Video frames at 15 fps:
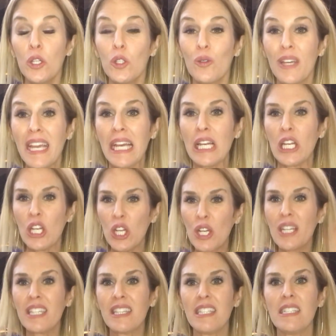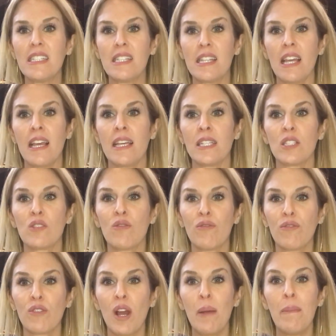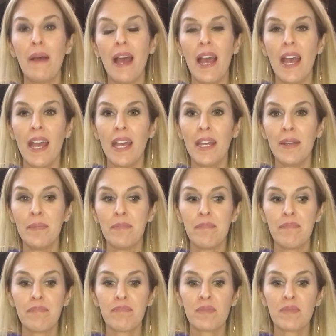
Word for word: You can't look at these things from a